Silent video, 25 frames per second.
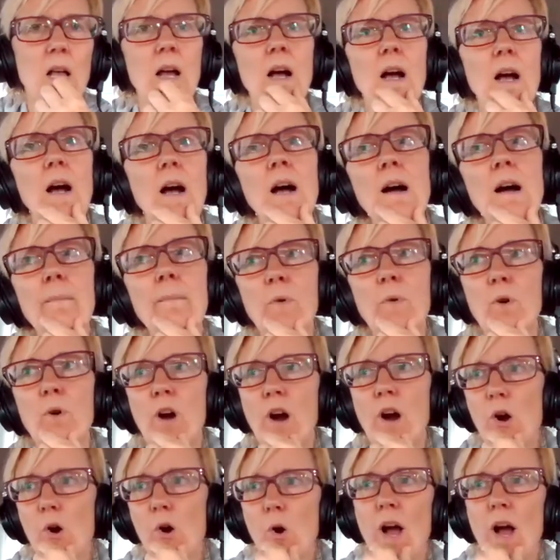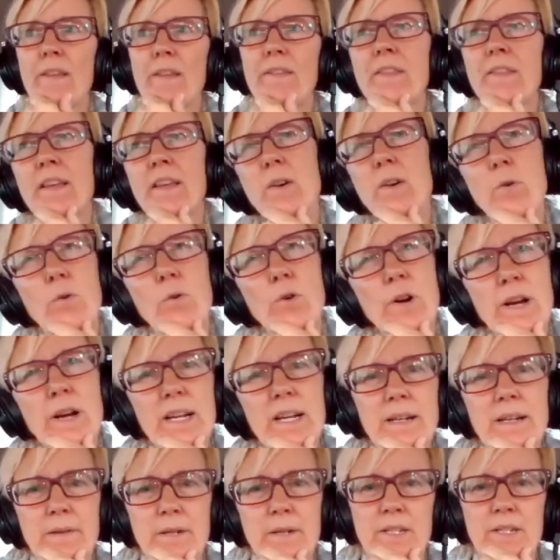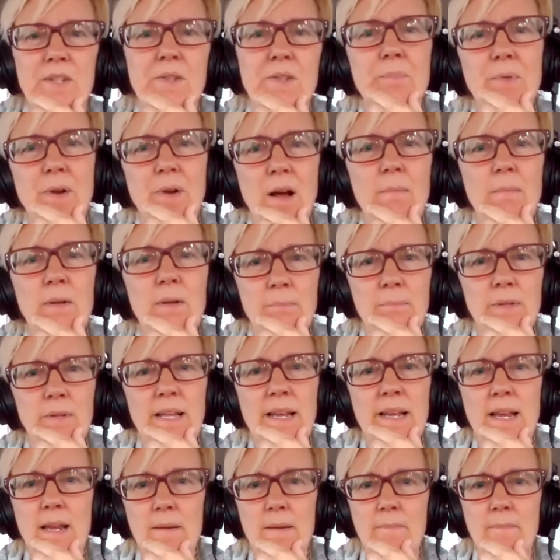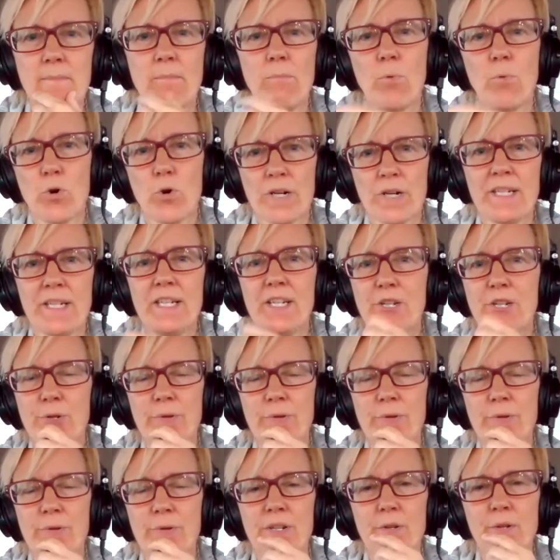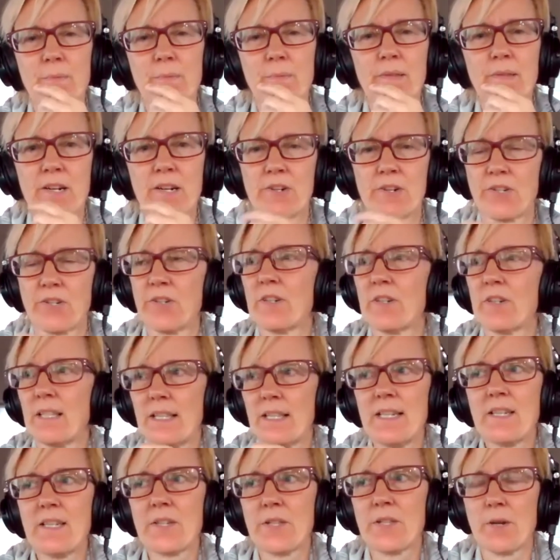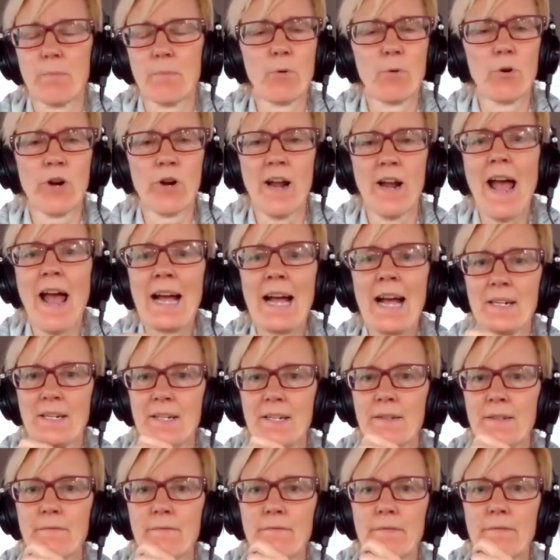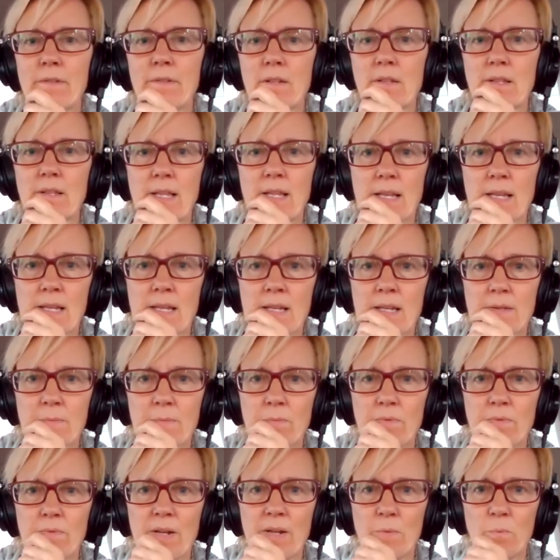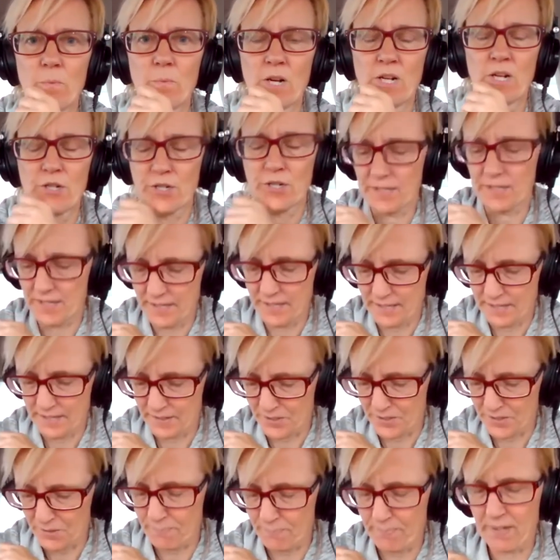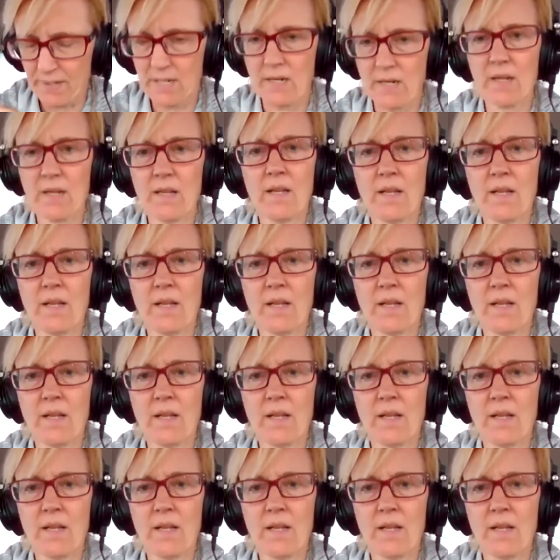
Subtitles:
I think Oregon is probably more didgeridoo players, or at least they're more active than Washington is. But